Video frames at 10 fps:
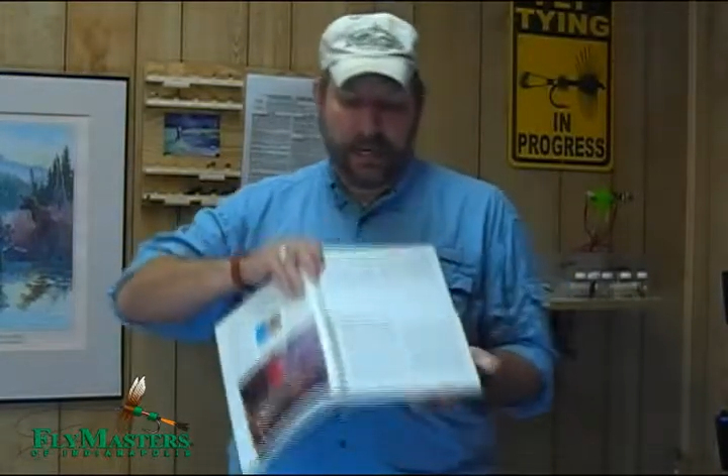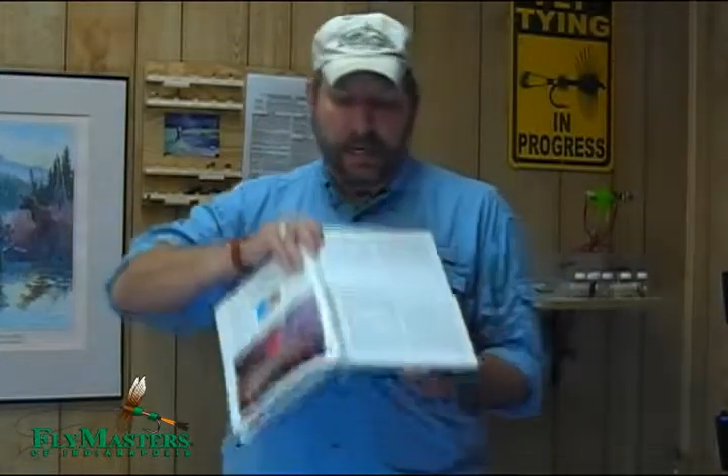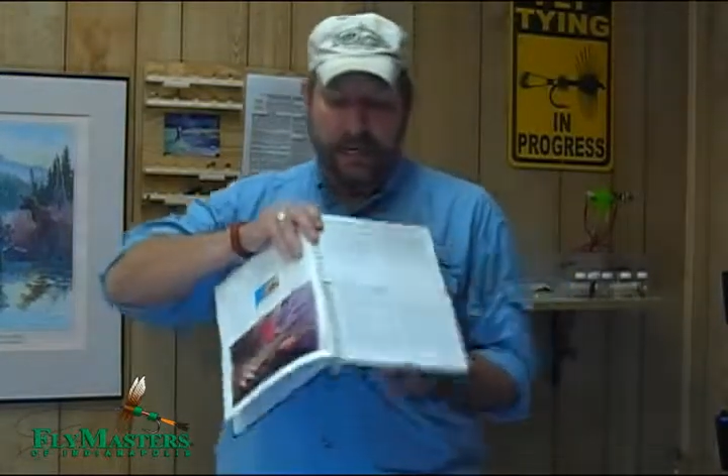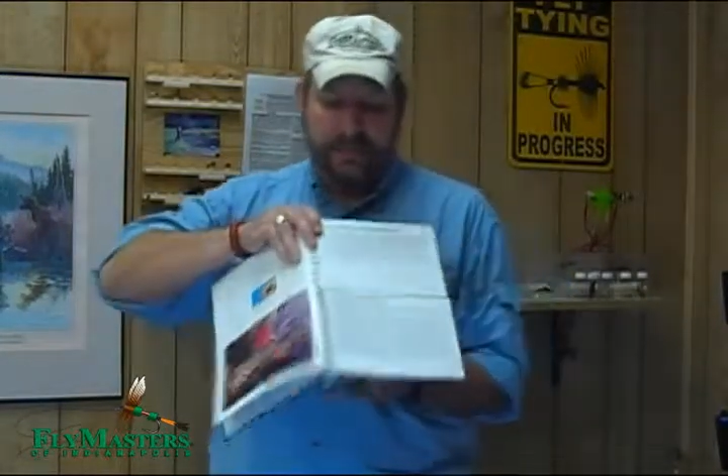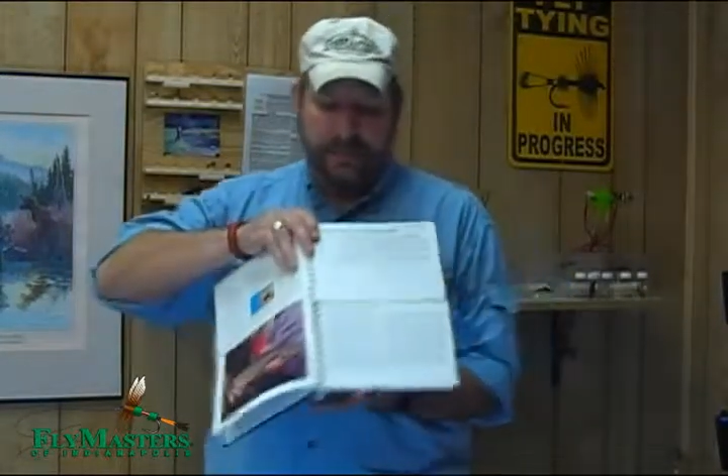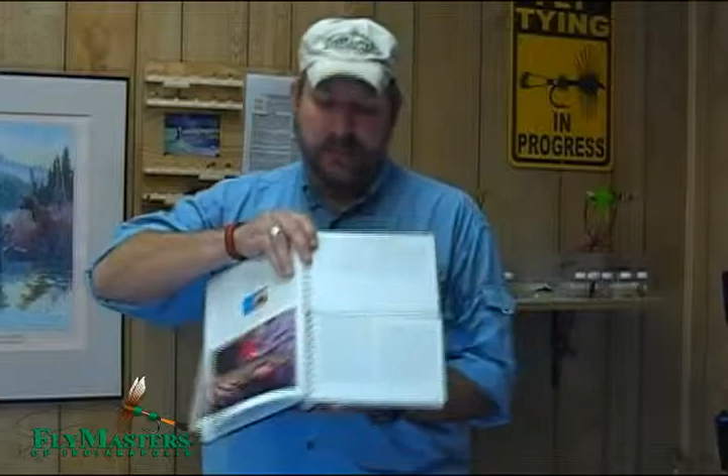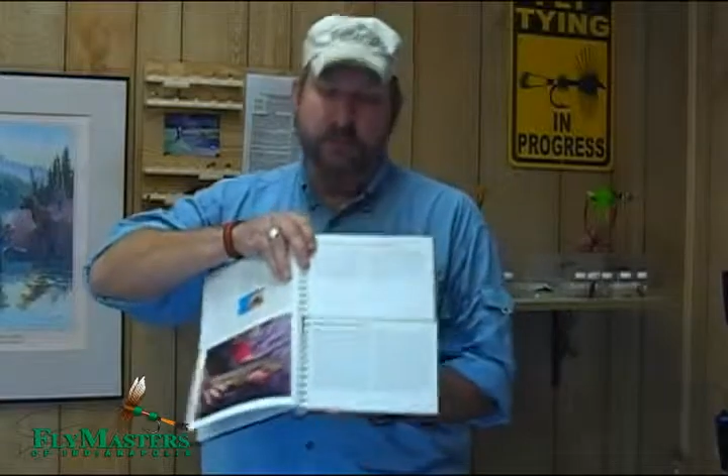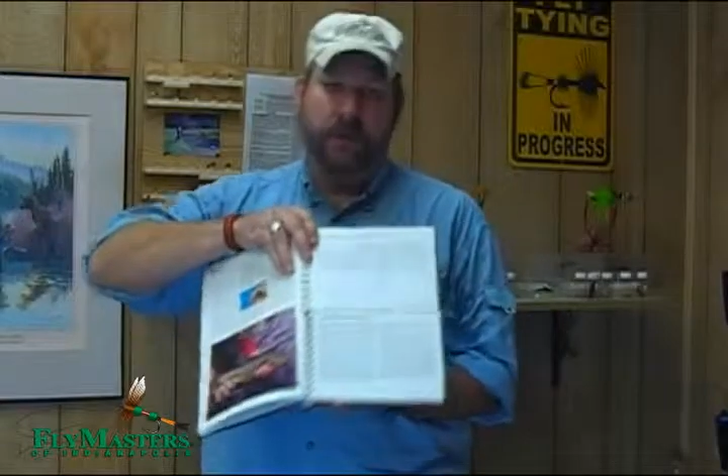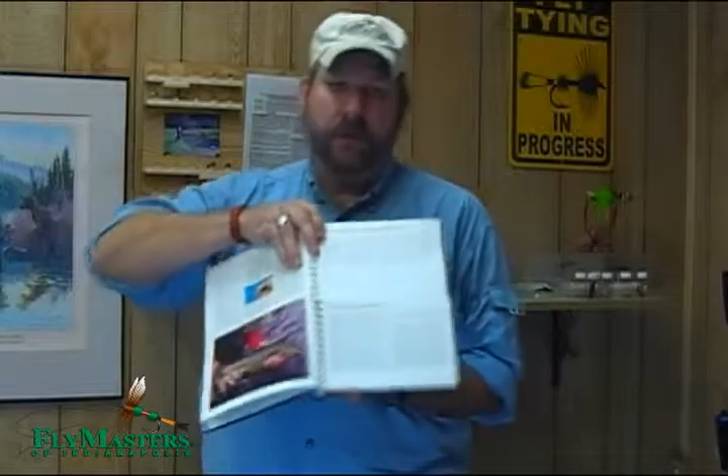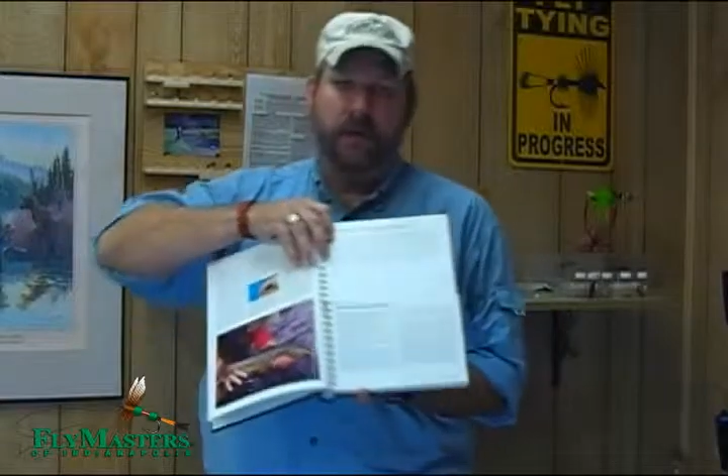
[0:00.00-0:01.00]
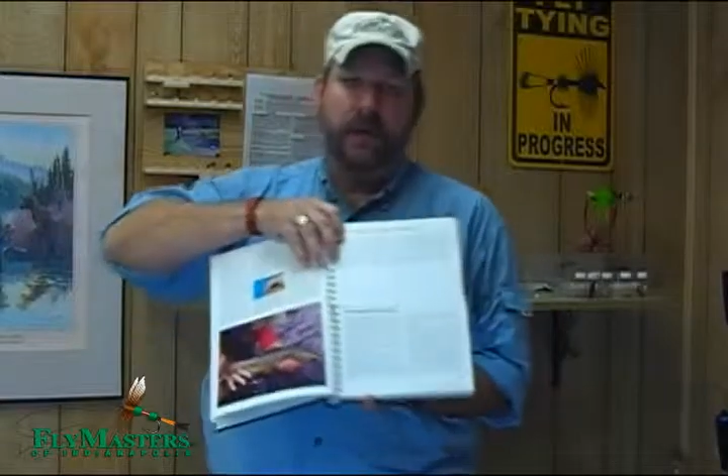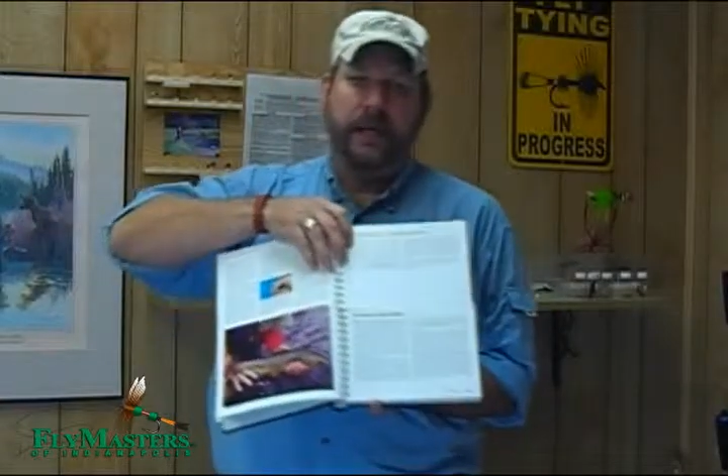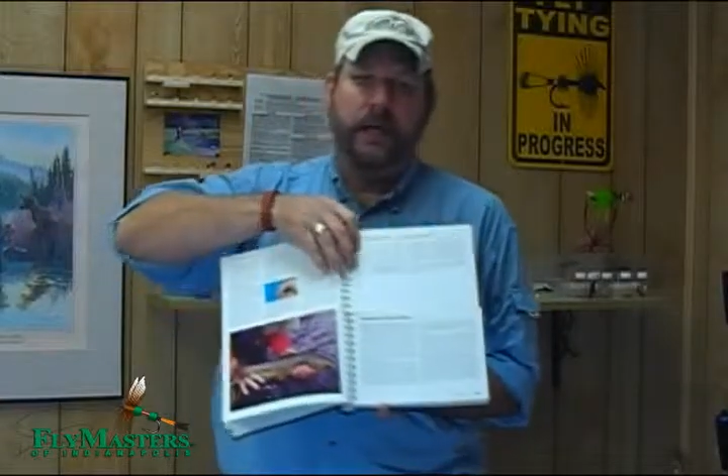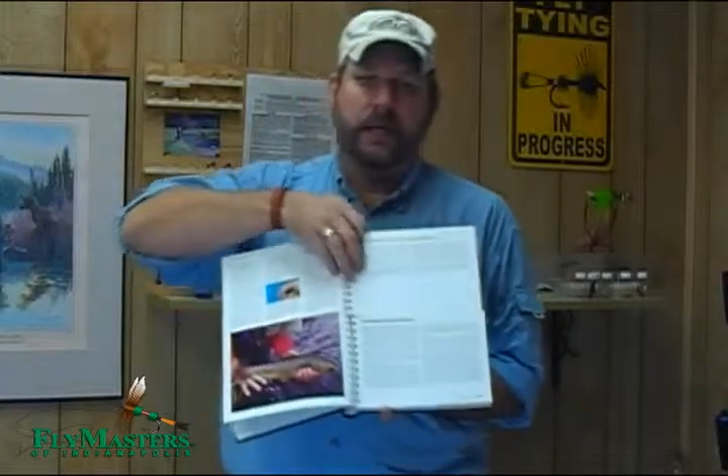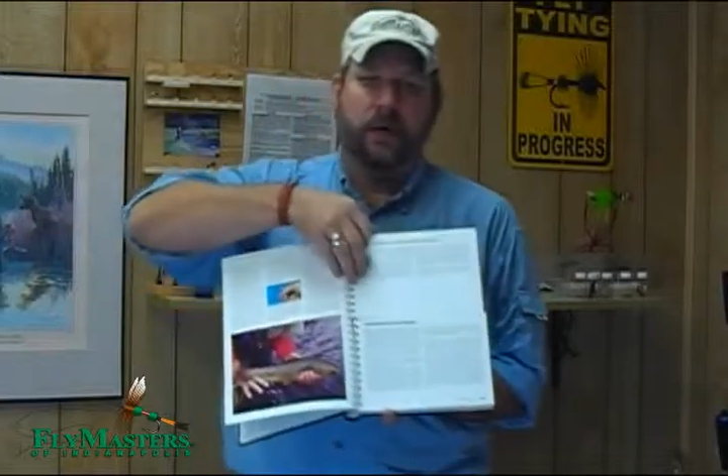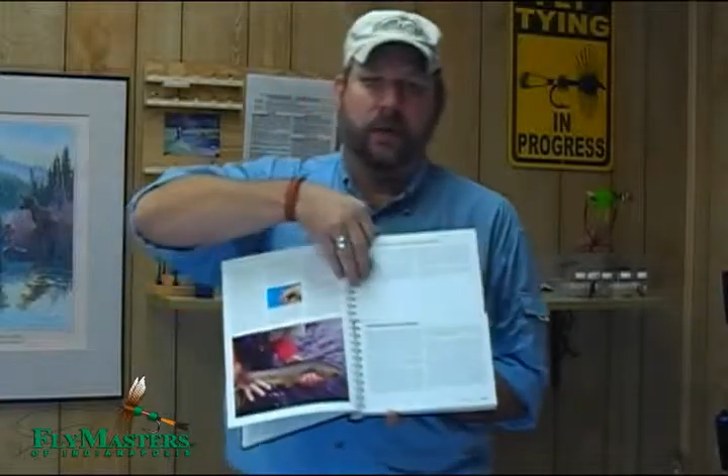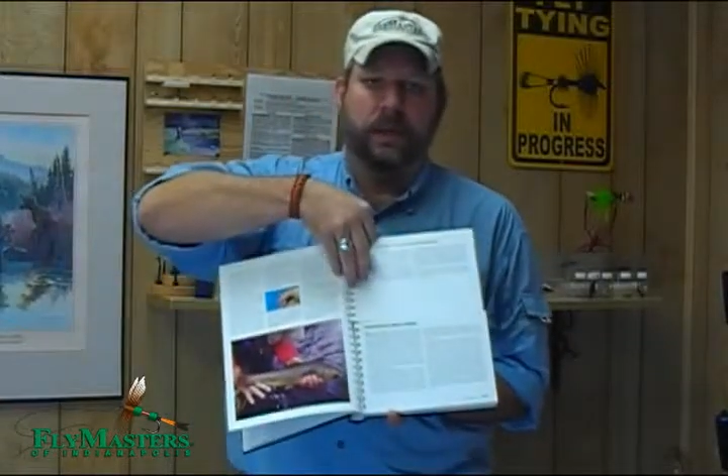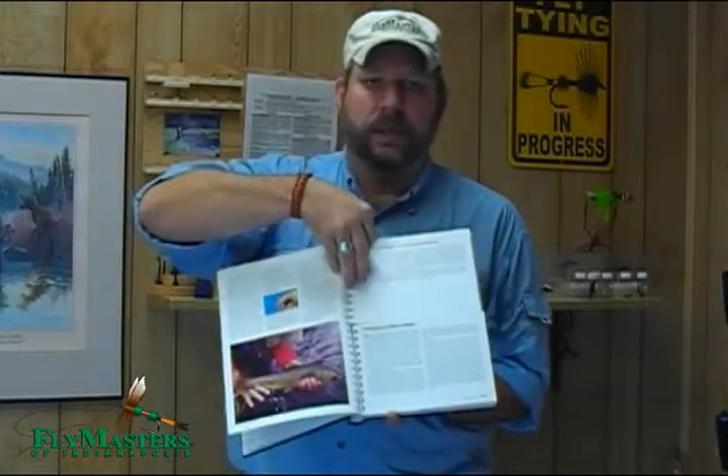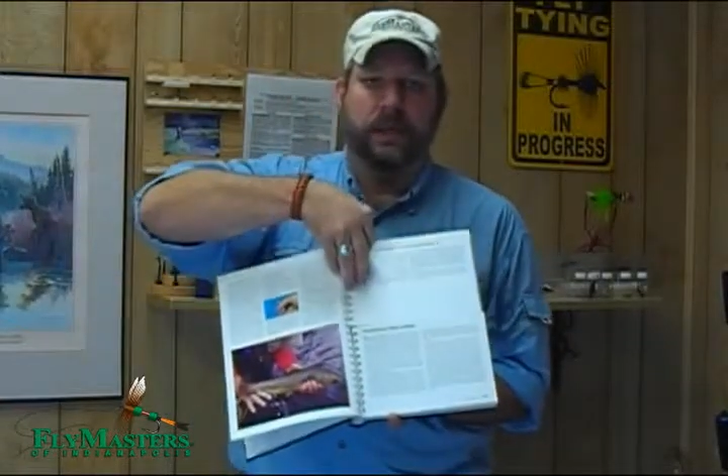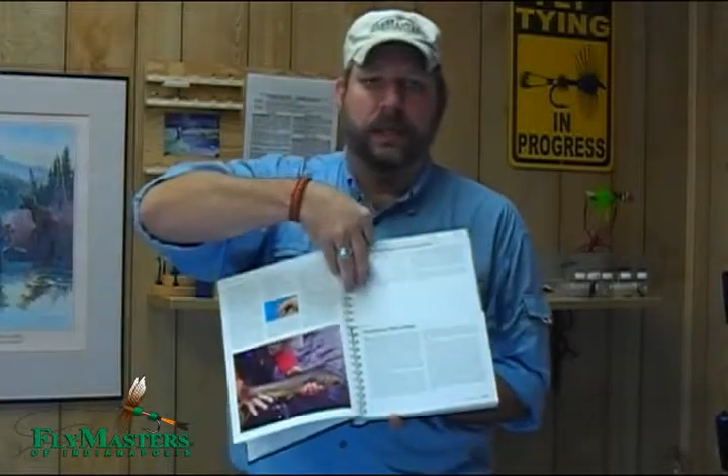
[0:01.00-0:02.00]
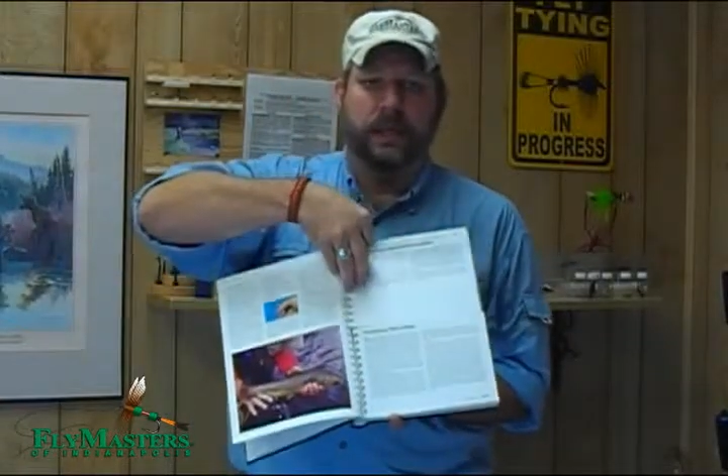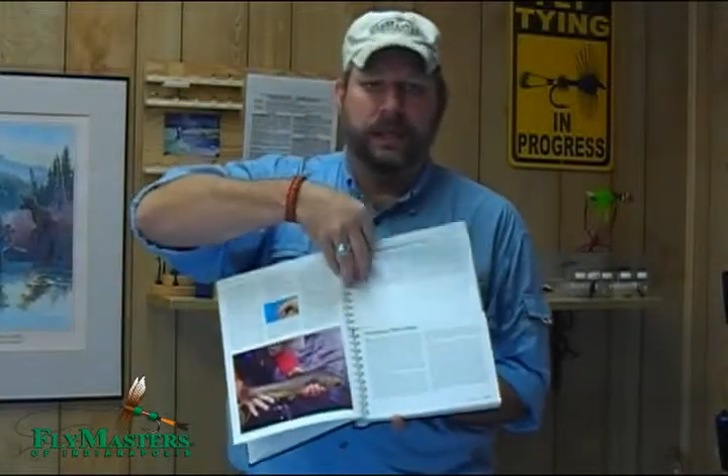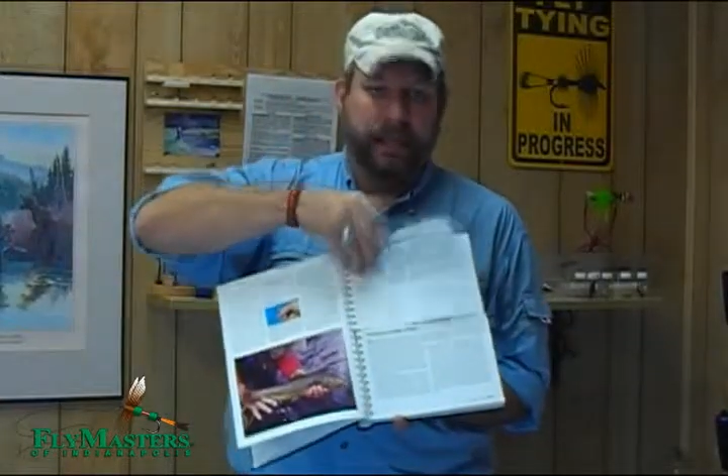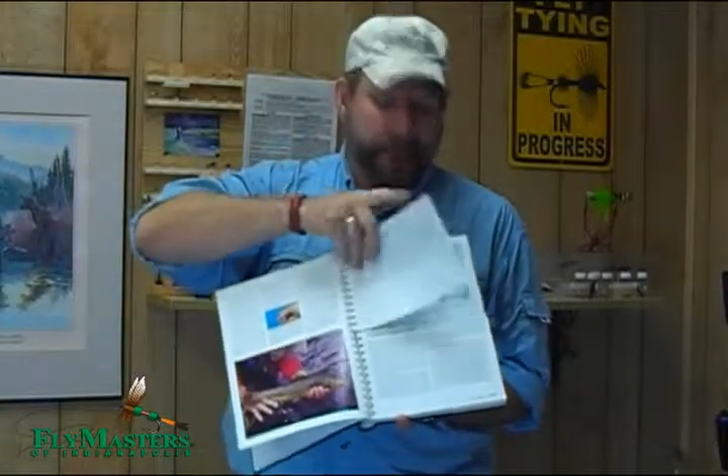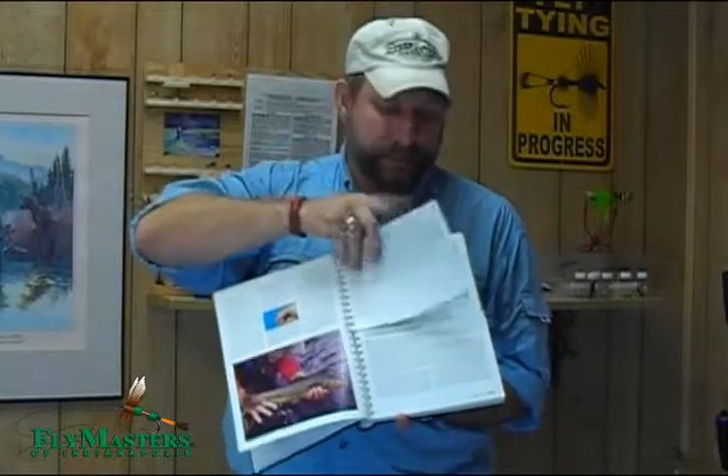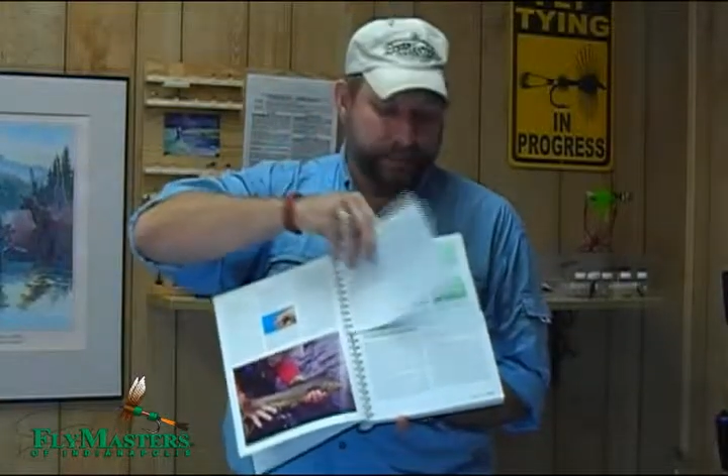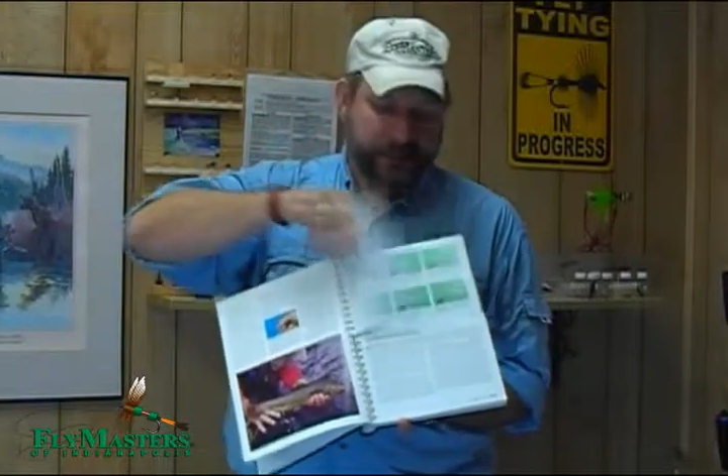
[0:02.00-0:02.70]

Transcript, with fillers: At this point right here, where it has